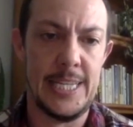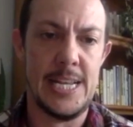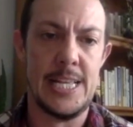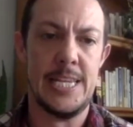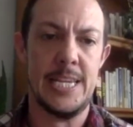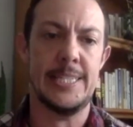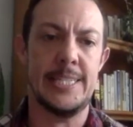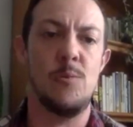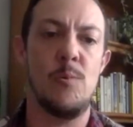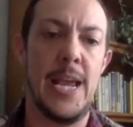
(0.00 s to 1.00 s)
And I think it's
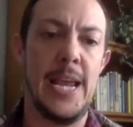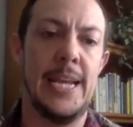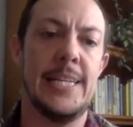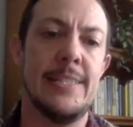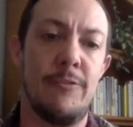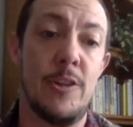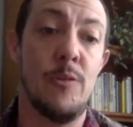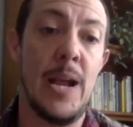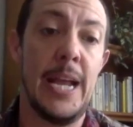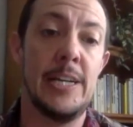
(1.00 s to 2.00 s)
a way as for the
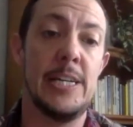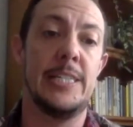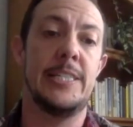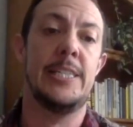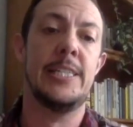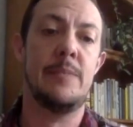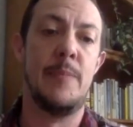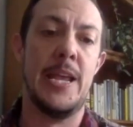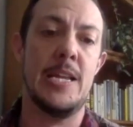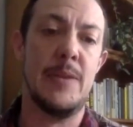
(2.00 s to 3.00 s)
writer to
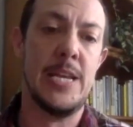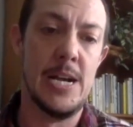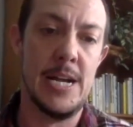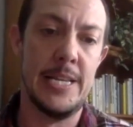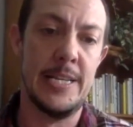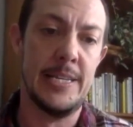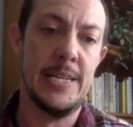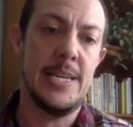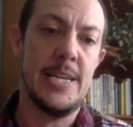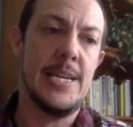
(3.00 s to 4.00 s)
expand beyond
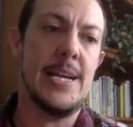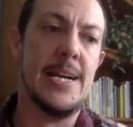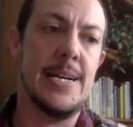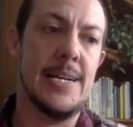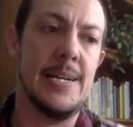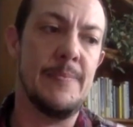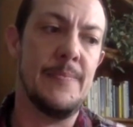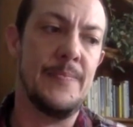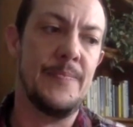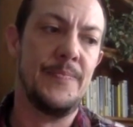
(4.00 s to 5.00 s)

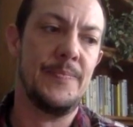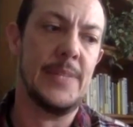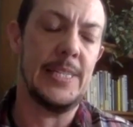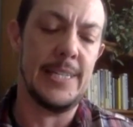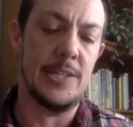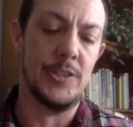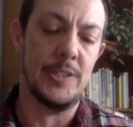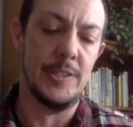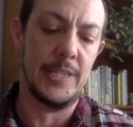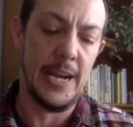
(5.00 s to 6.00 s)
the
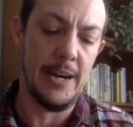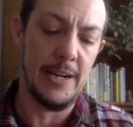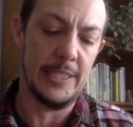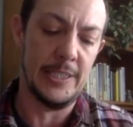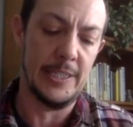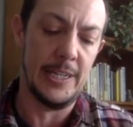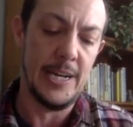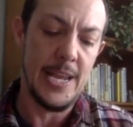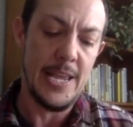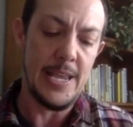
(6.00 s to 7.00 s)
central character
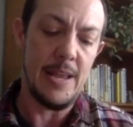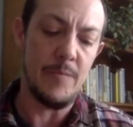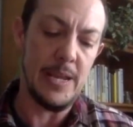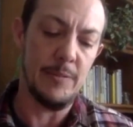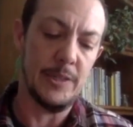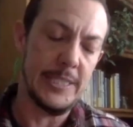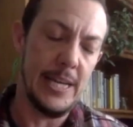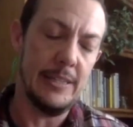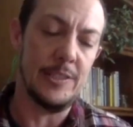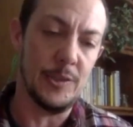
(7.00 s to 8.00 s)
and be able to tell
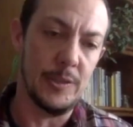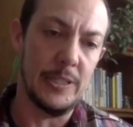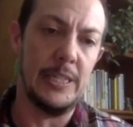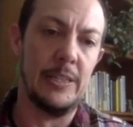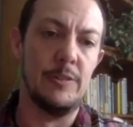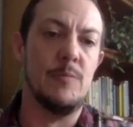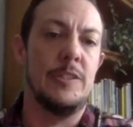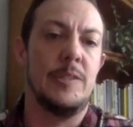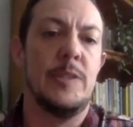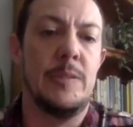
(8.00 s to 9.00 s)
the story through
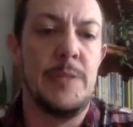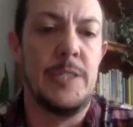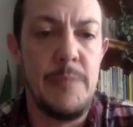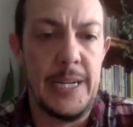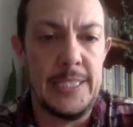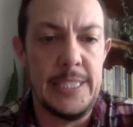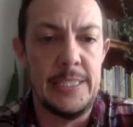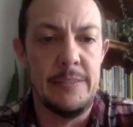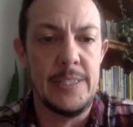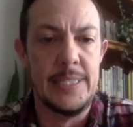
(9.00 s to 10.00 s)
multiple
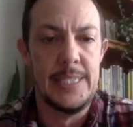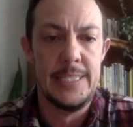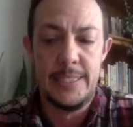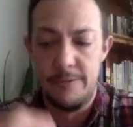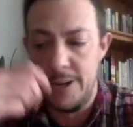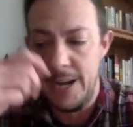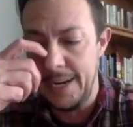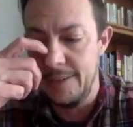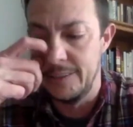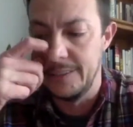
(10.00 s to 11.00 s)
perspectives, different
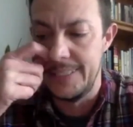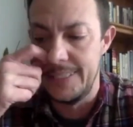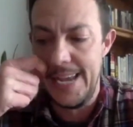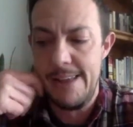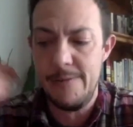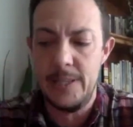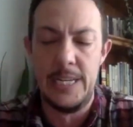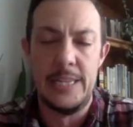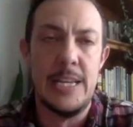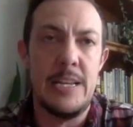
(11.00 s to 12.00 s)
angles. And really,
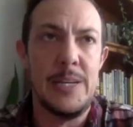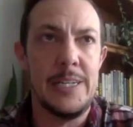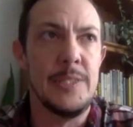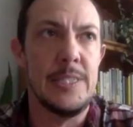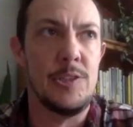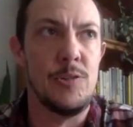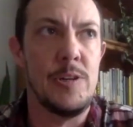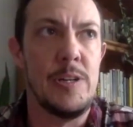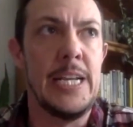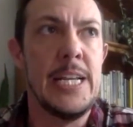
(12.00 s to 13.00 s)
then it becomes a
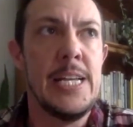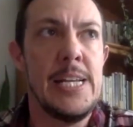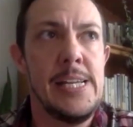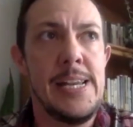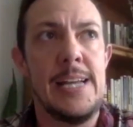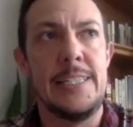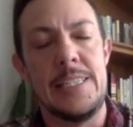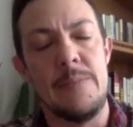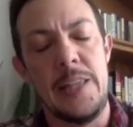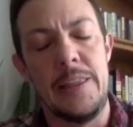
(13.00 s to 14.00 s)
story, not just
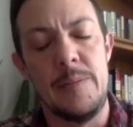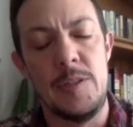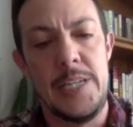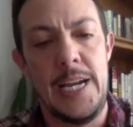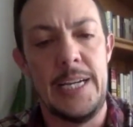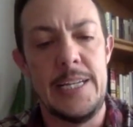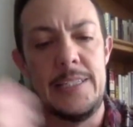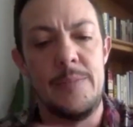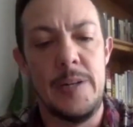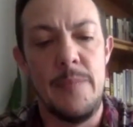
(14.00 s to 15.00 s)
about the
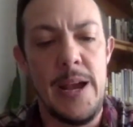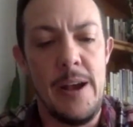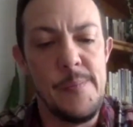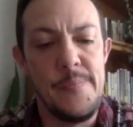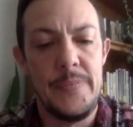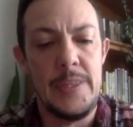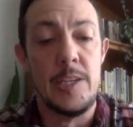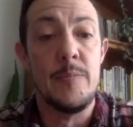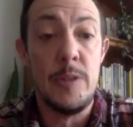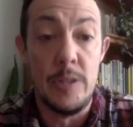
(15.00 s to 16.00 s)
protagonist, but about the
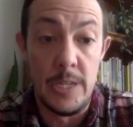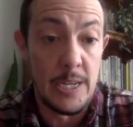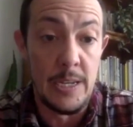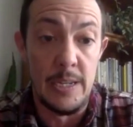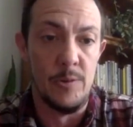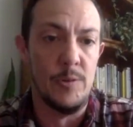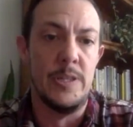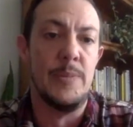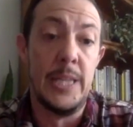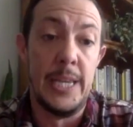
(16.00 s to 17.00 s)
community or the
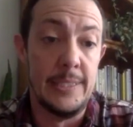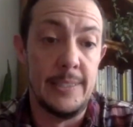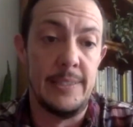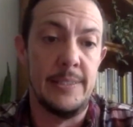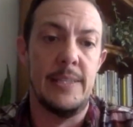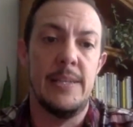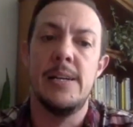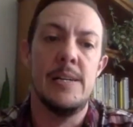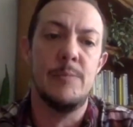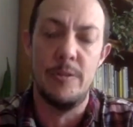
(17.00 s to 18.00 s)
place,
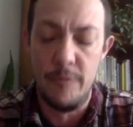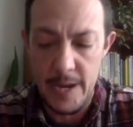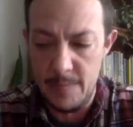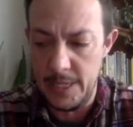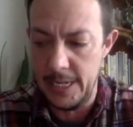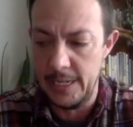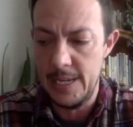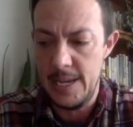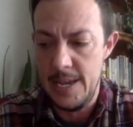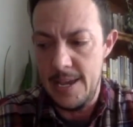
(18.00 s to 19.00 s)
or the family,
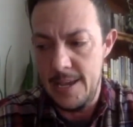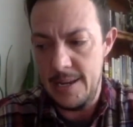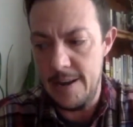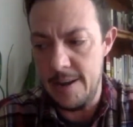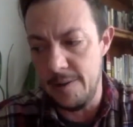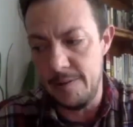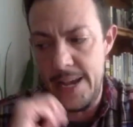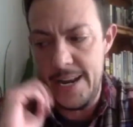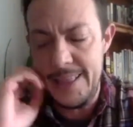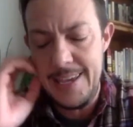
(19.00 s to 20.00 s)
you know.
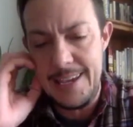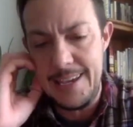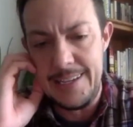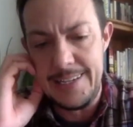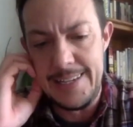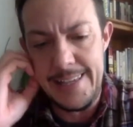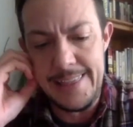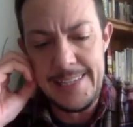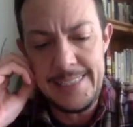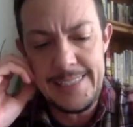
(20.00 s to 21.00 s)
And I think
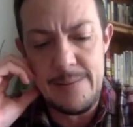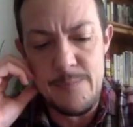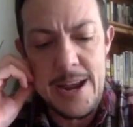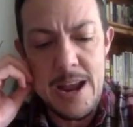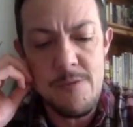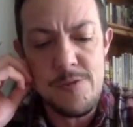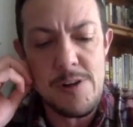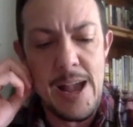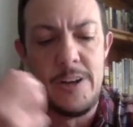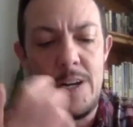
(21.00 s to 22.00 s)
my novel, I
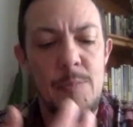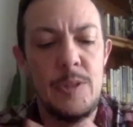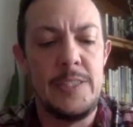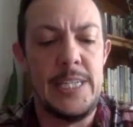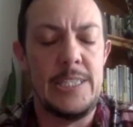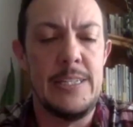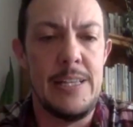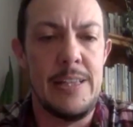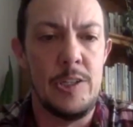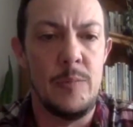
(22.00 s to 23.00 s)
have a couple of sections in
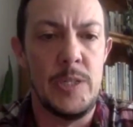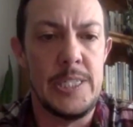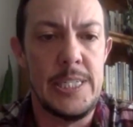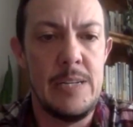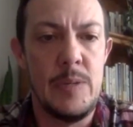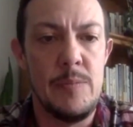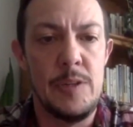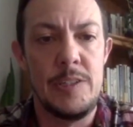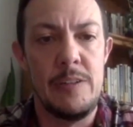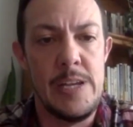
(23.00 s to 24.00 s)
third person, but
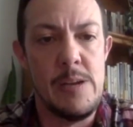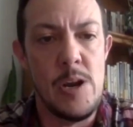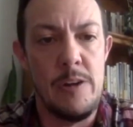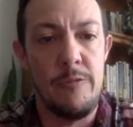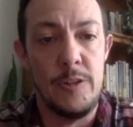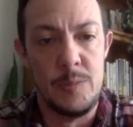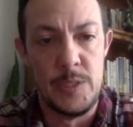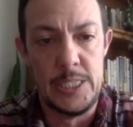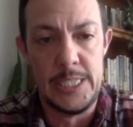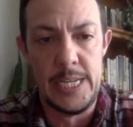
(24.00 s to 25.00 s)
most of them are first
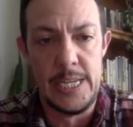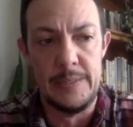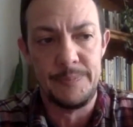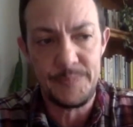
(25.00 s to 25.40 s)
person,